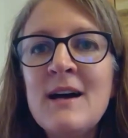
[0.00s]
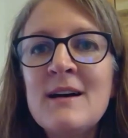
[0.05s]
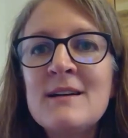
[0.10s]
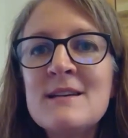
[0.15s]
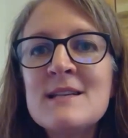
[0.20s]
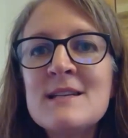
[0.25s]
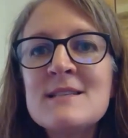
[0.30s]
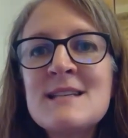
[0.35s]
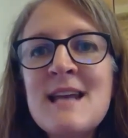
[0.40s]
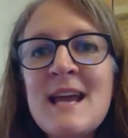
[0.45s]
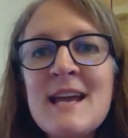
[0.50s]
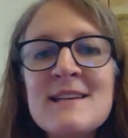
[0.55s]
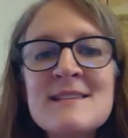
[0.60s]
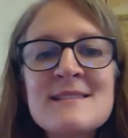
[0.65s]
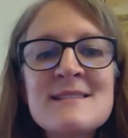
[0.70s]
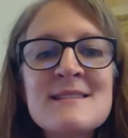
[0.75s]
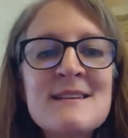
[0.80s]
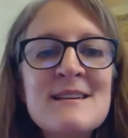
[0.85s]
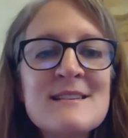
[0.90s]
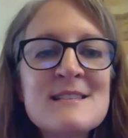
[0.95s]
it
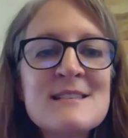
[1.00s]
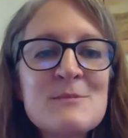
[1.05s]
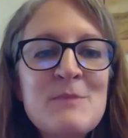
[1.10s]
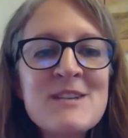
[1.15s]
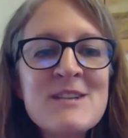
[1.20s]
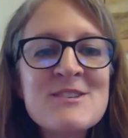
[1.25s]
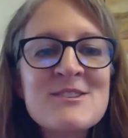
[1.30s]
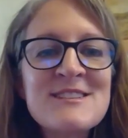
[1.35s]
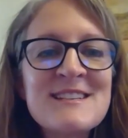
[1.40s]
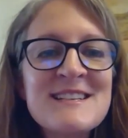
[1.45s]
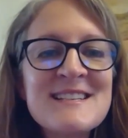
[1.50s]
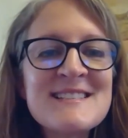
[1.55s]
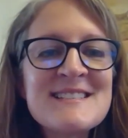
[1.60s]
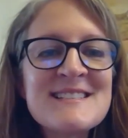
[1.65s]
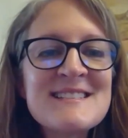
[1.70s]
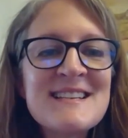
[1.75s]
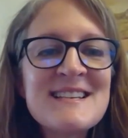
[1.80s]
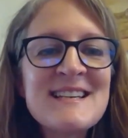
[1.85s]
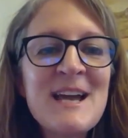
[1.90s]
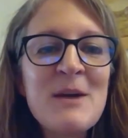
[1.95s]
takes specialists
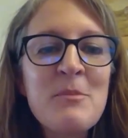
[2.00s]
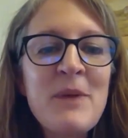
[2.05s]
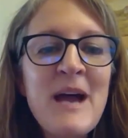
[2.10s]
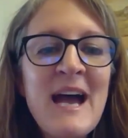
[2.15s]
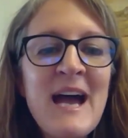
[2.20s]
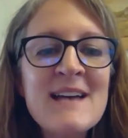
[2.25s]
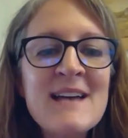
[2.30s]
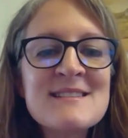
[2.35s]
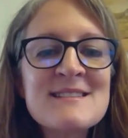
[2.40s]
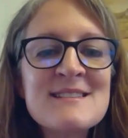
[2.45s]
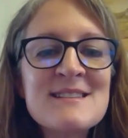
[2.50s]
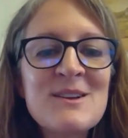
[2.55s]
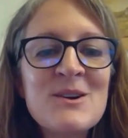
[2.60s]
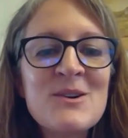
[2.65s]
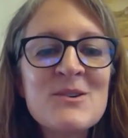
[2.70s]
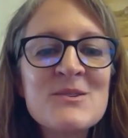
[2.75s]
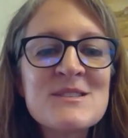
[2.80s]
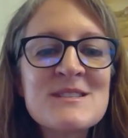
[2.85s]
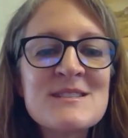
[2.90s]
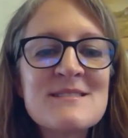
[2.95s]
to get past
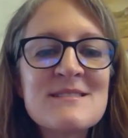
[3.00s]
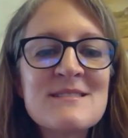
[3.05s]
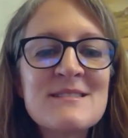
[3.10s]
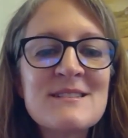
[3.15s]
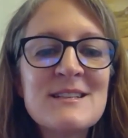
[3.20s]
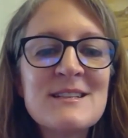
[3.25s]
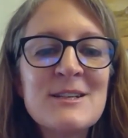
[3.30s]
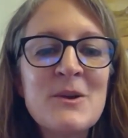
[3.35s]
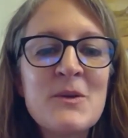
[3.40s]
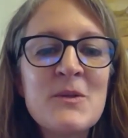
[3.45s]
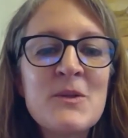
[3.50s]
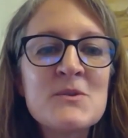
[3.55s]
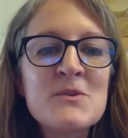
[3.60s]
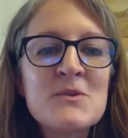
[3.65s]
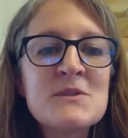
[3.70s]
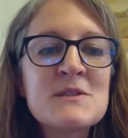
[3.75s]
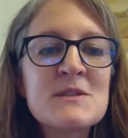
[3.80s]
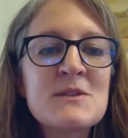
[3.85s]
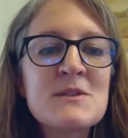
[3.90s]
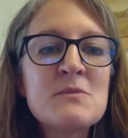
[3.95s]
those,
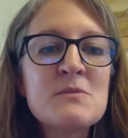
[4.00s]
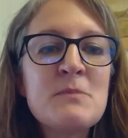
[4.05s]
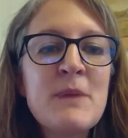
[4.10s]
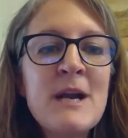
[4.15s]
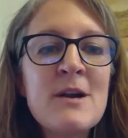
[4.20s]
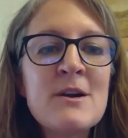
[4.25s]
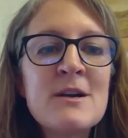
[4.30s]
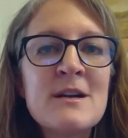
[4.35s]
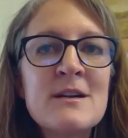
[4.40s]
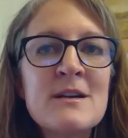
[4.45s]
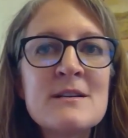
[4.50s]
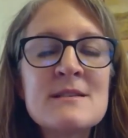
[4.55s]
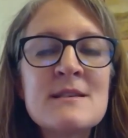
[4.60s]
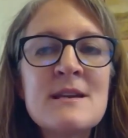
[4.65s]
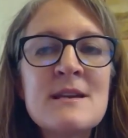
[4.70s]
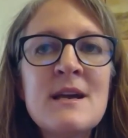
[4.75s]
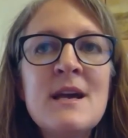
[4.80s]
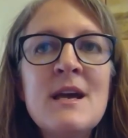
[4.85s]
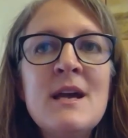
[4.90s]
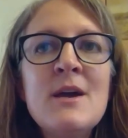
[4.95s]
those barriers,
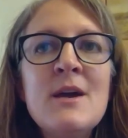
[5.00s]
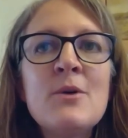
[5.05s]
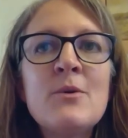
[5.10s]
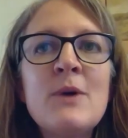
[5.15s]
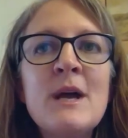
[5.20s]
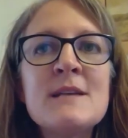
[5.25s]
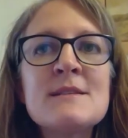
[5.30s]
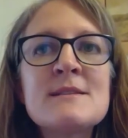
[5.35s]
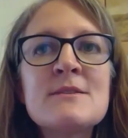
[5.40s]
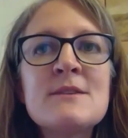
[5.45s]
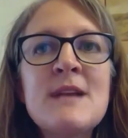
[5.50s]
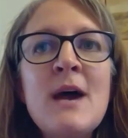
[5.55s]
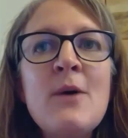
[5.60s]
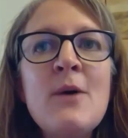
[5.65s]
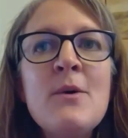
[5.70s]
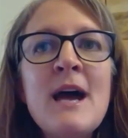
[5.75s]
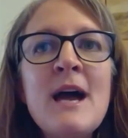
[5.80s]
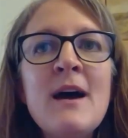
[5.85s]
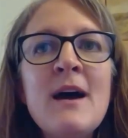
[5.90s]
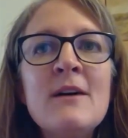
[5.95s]
right? So now
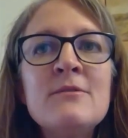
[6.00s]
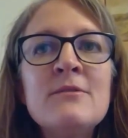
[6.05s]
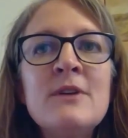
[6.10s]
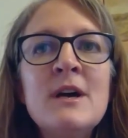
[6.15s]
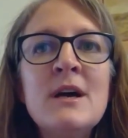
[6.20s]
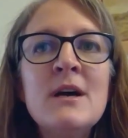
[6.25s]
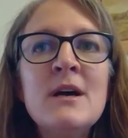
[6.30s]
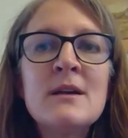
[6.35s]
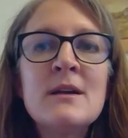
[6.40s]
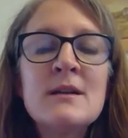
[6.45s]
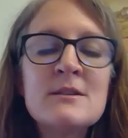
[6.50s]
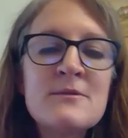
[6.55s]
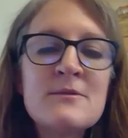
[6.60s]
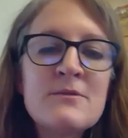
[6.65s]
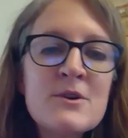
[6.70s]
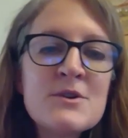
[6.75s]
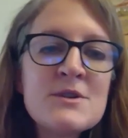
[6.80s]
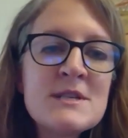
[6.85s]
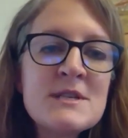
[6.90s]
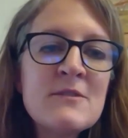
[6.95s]
we have
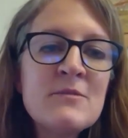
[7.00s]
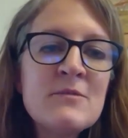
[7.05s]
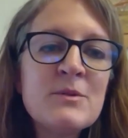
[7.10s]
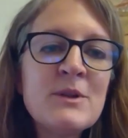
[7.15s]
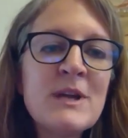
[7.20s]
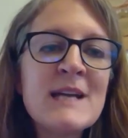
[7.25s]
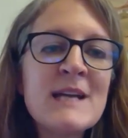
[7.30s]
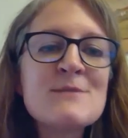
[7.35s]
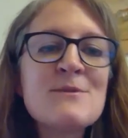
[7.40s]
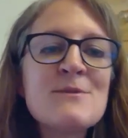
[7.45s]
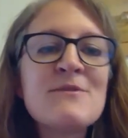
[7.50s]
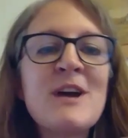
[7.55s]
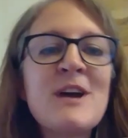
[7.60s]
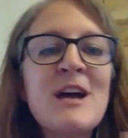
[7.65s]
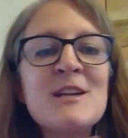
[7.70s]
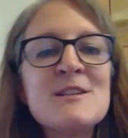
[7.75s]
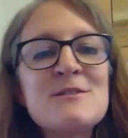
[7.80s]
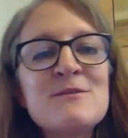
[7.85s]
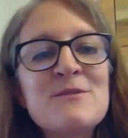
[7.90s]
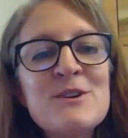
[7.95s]
diversity of plants, we've
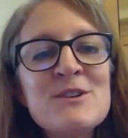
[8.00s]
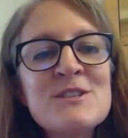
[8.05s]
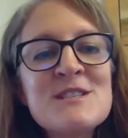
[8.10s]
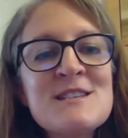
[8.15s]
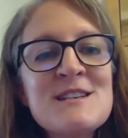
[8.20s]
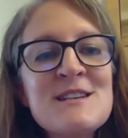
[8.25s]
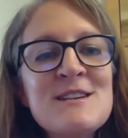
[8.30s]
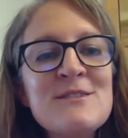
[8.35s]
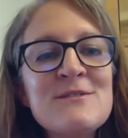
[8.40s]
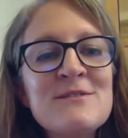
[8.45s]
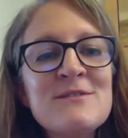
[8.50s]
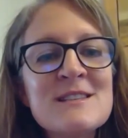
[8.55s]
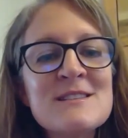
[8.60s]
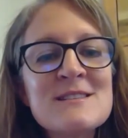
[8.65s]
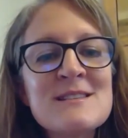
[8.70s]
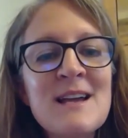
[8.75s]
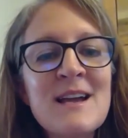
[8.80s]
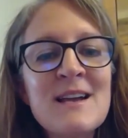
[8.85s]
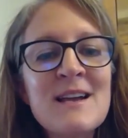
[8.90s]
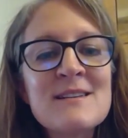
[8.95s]
got a diversity of
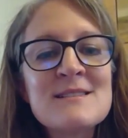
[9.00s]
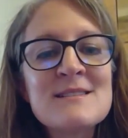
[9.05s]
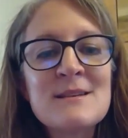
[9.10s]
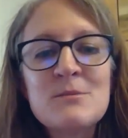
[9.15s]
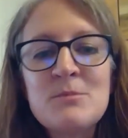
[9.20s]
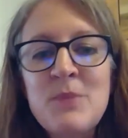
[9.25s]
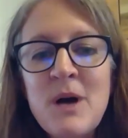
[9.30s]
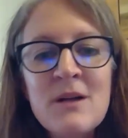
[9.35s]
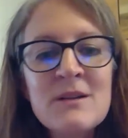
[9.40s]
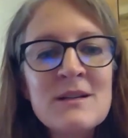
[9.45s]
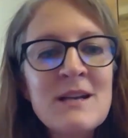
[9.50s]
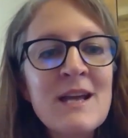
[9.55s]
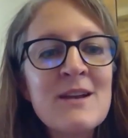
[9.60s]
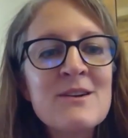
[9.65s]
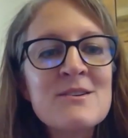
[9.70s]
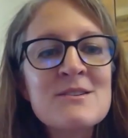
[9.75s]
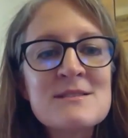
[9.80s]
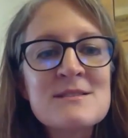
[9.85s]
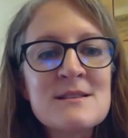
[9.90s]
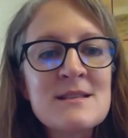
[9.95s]
insects and
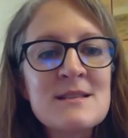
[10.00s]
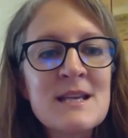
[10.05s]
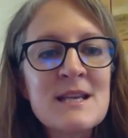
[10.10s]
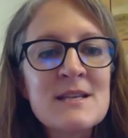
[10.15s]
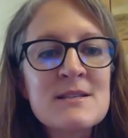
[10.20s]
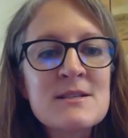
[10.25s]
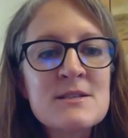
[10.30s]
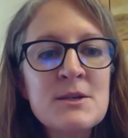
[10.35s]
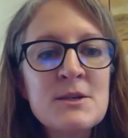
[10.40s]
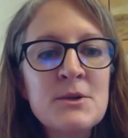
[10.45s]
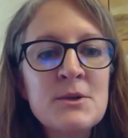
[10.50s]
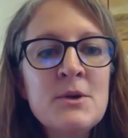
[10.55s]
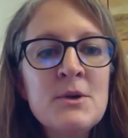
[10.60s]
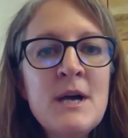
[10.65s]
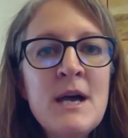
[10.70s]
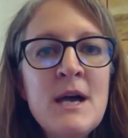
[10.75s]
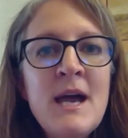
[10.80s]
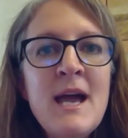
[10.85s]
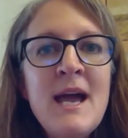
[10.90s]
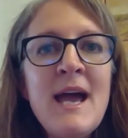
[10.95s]
pollinators and things too.
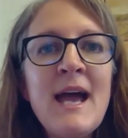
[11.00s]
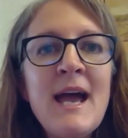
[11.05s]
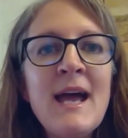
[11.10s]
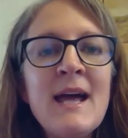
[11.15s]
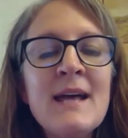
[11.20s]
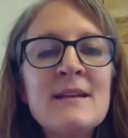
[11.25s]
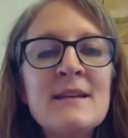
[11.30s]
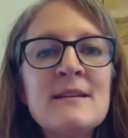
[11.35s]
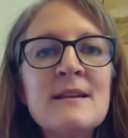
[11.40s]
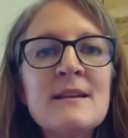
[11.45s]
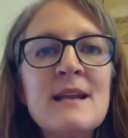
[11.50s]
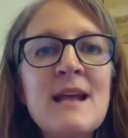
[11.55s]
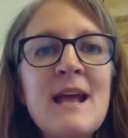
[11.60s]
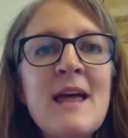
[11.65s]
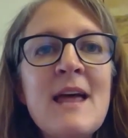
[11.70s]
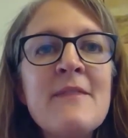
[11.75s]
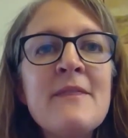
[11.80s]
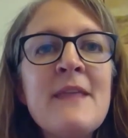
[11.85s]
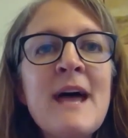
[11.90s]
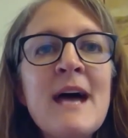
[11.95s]
And
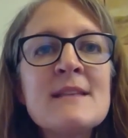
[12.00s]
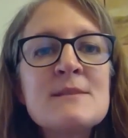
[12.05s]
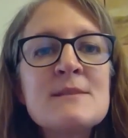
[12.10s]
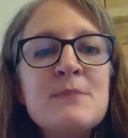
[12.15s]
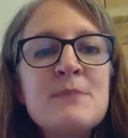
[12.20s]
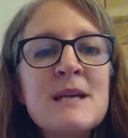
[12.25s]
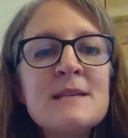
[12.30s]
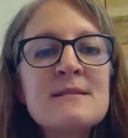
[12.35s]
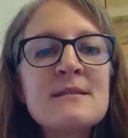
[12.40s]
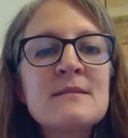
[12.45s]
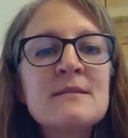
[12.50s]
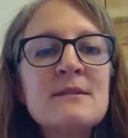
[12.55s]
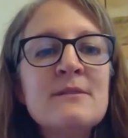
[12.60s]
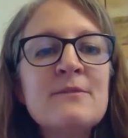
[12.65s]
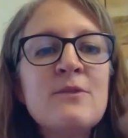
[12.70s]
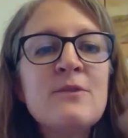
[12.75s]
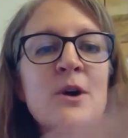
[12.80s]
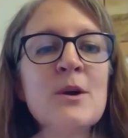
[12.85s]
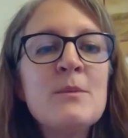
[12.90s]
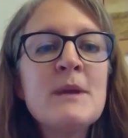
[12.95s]
that's basically
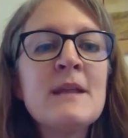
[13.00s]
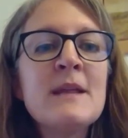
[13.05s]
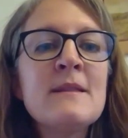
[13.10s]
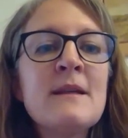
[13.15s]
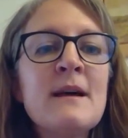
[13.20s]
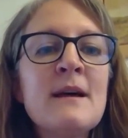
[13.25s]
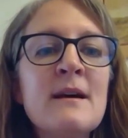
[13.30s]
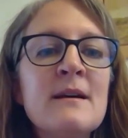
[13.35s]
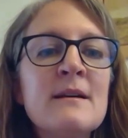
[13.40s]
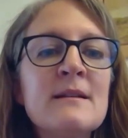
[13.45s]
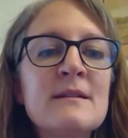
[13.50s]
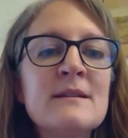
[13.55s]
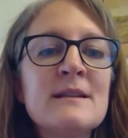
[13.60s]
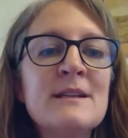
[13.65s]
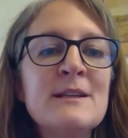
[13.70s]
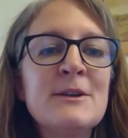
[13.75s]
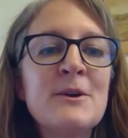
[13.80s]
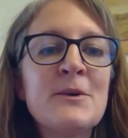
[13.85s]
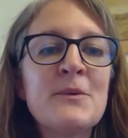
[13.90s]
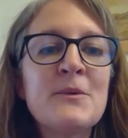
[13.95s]
forming
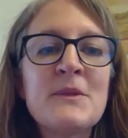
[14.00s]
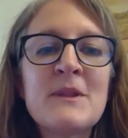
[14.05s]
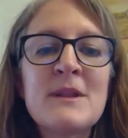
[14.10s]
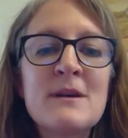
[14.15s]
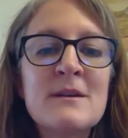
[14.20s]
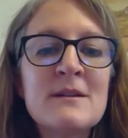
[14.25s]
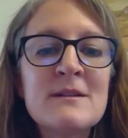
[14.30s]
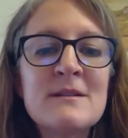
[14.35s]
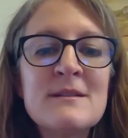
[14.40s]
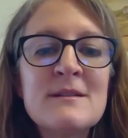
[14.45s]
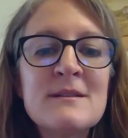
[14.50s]
the